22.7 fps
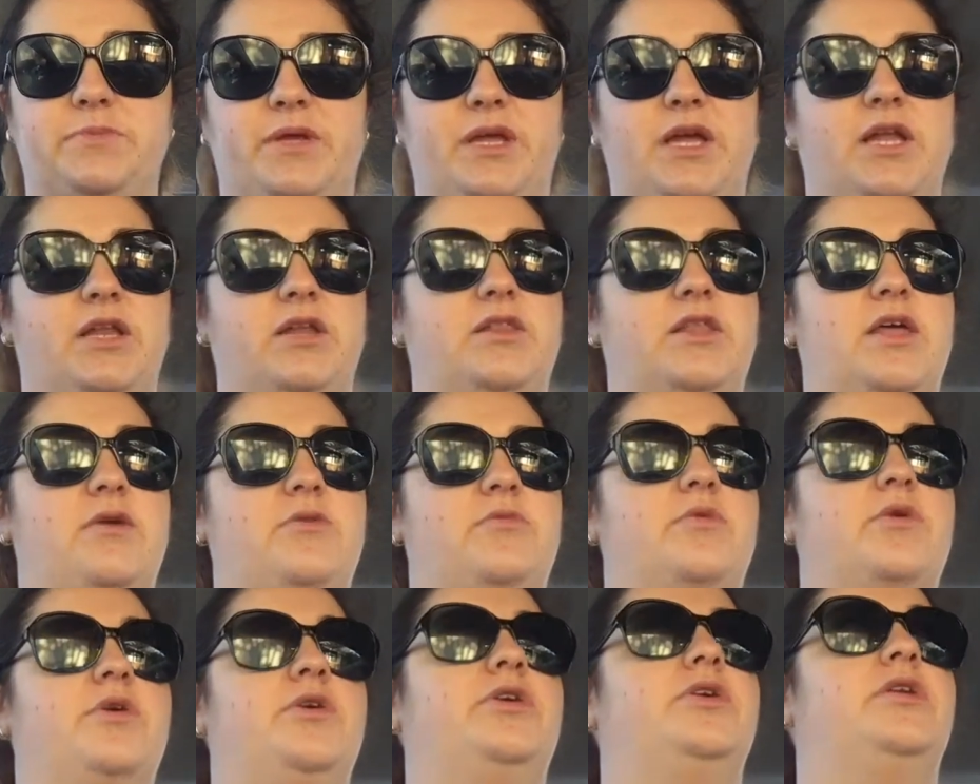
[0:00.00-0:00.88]
but yet they
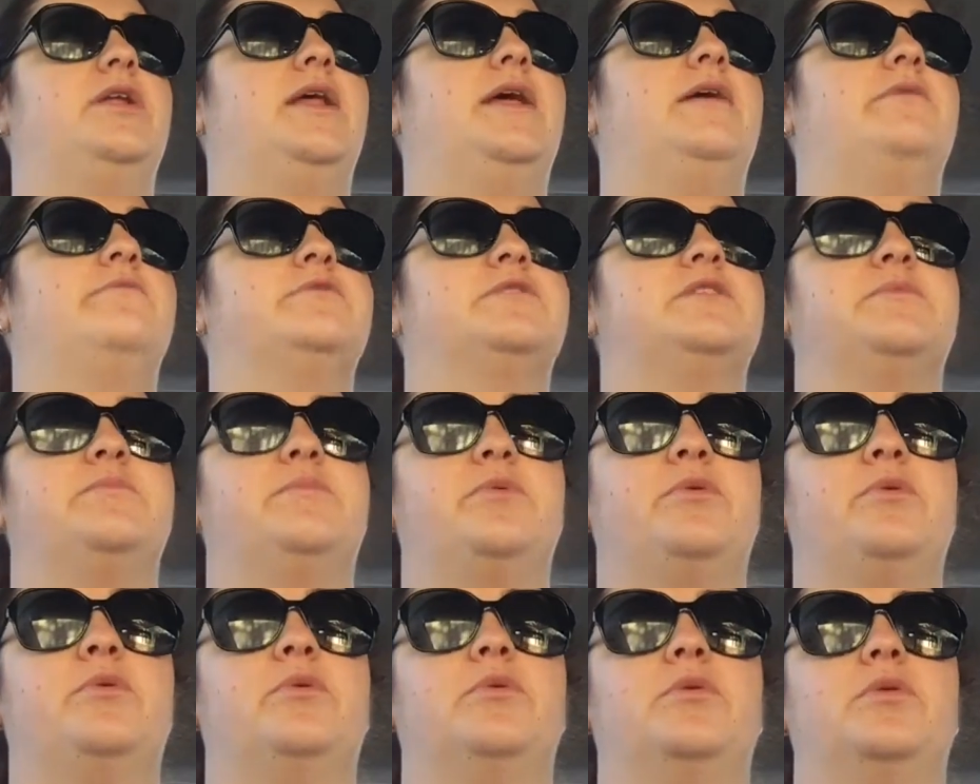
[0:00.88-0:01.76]
won't help
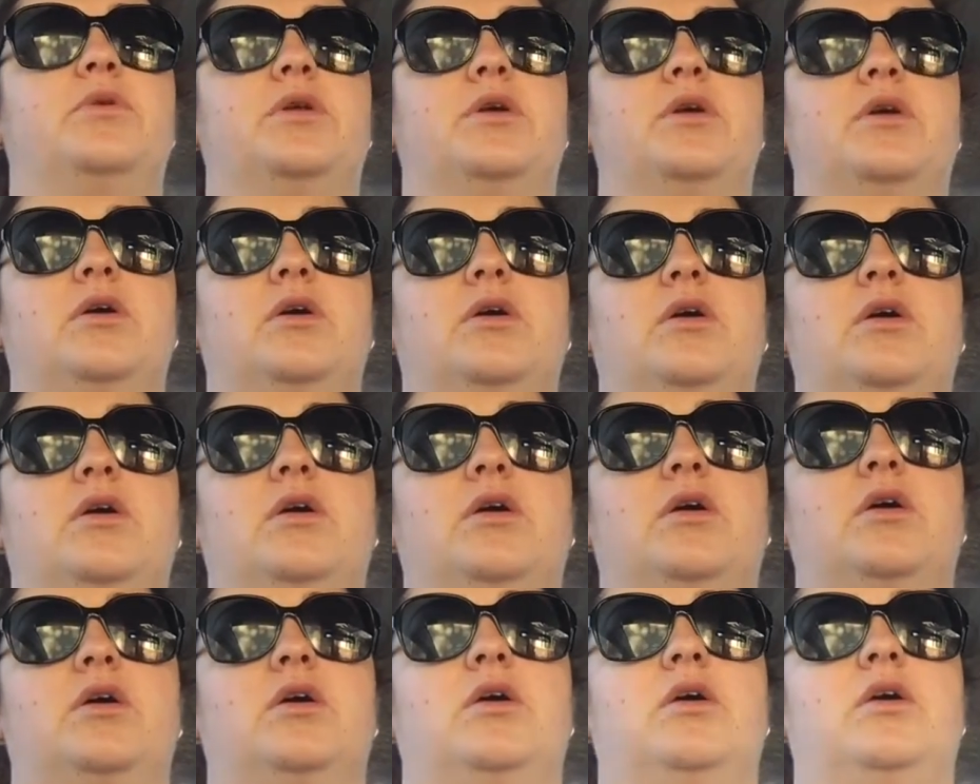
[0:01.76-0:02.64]
support
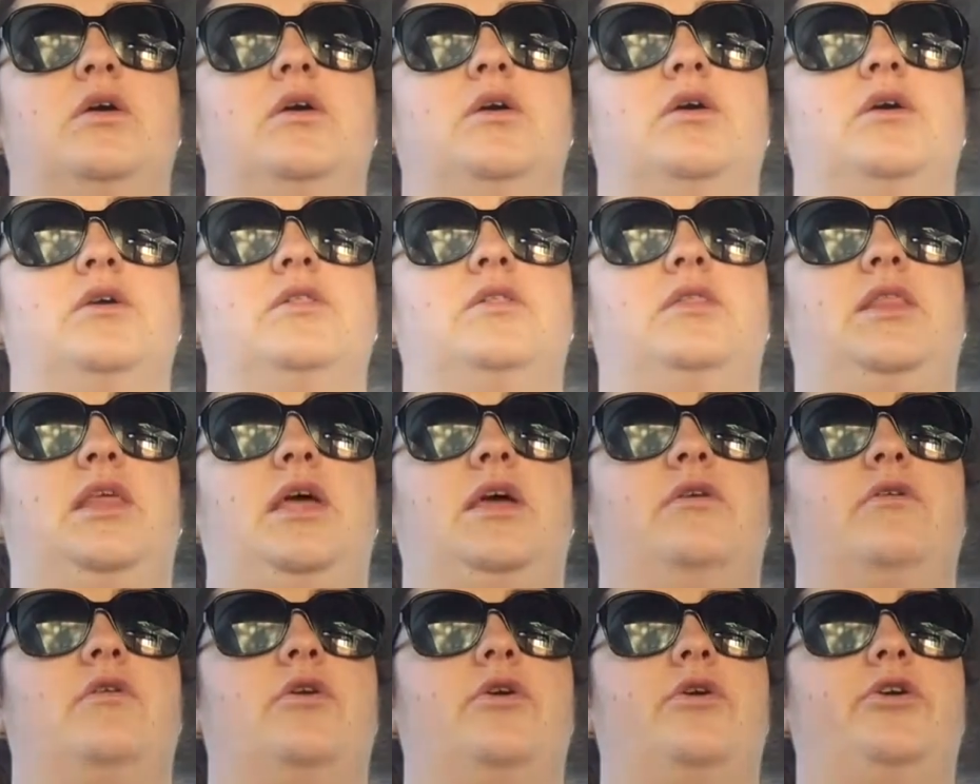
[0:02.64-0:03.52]

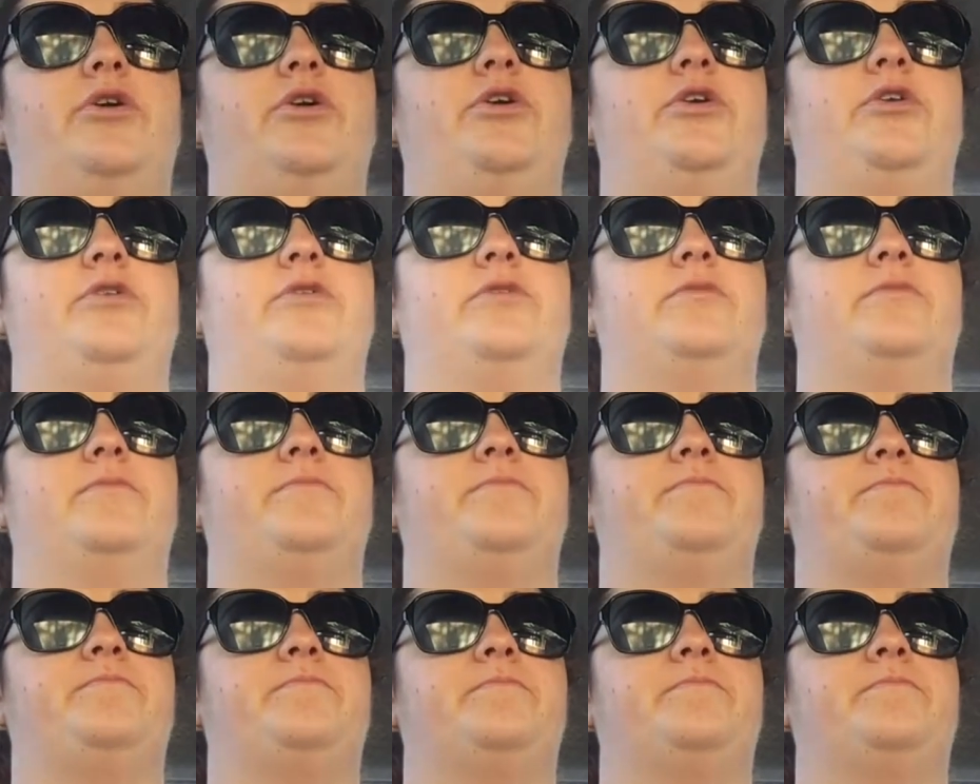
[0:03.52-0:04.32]
their own